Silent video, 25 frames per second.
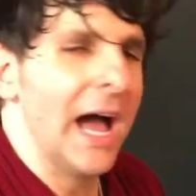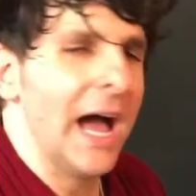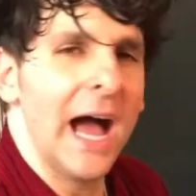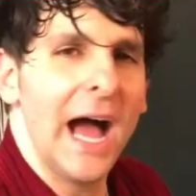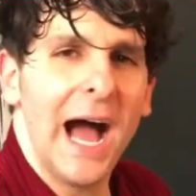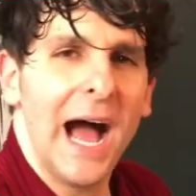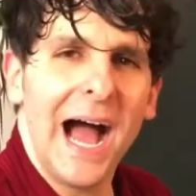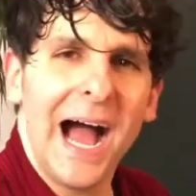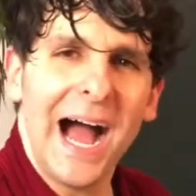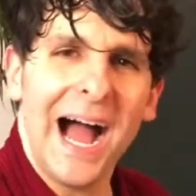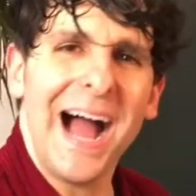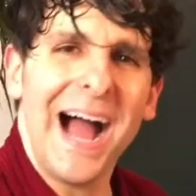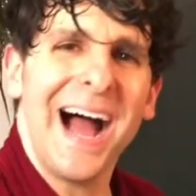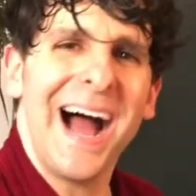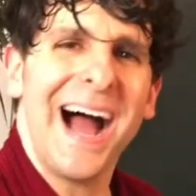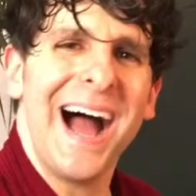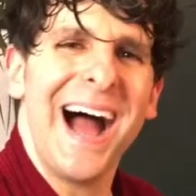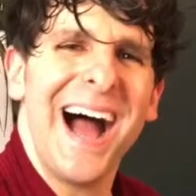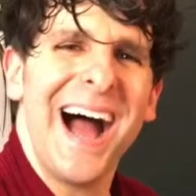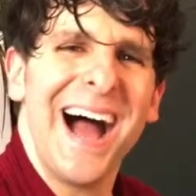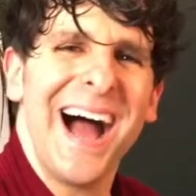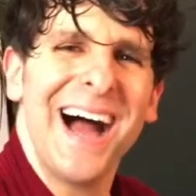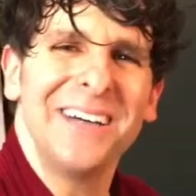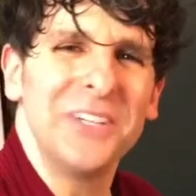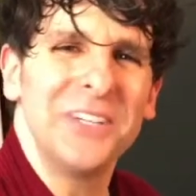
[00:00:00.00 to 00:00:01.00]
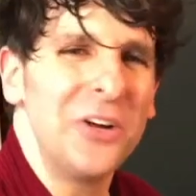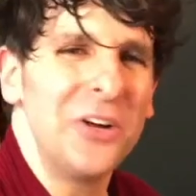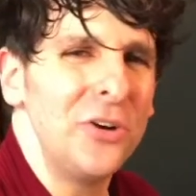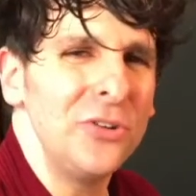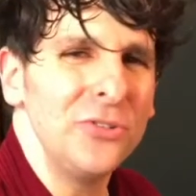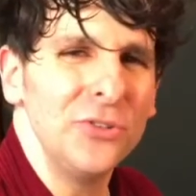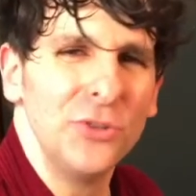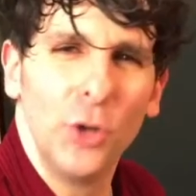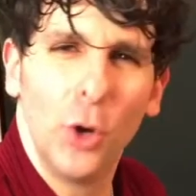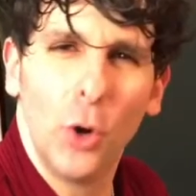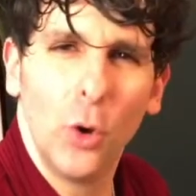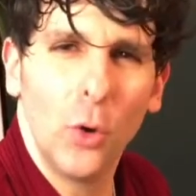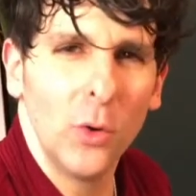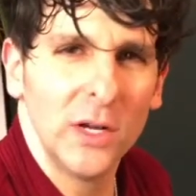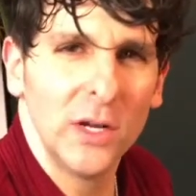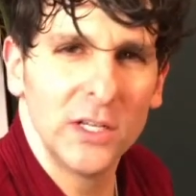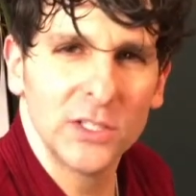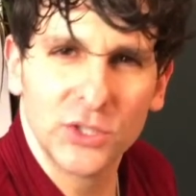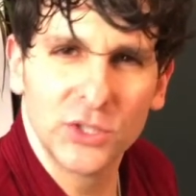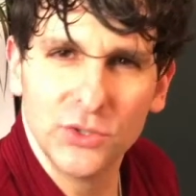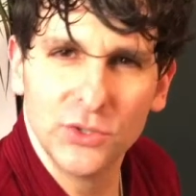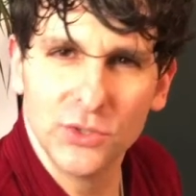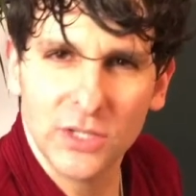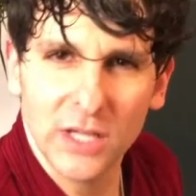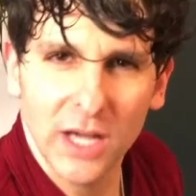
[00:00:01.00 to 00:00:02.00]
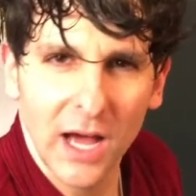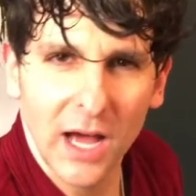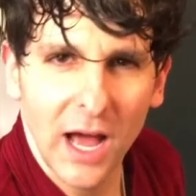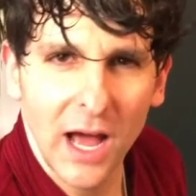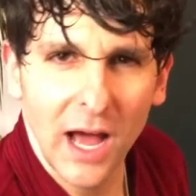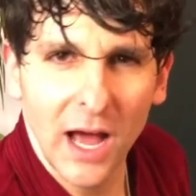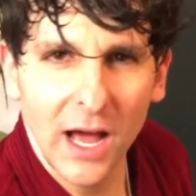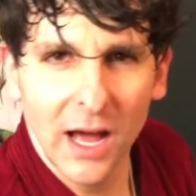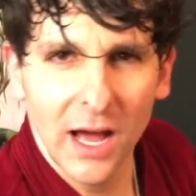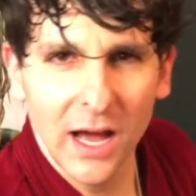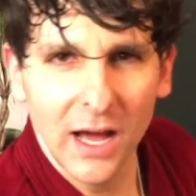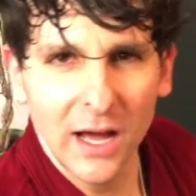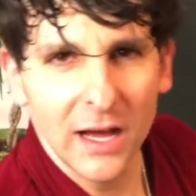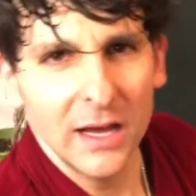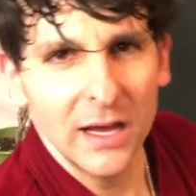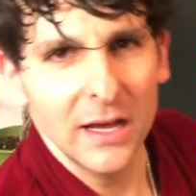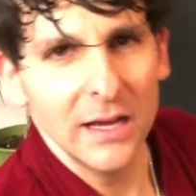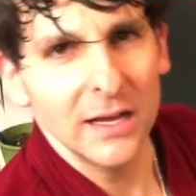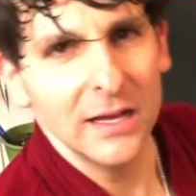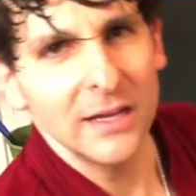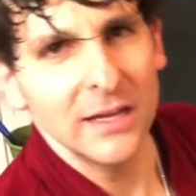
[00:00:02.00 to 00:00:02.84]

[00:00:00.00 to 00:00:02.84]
I don't know what you got,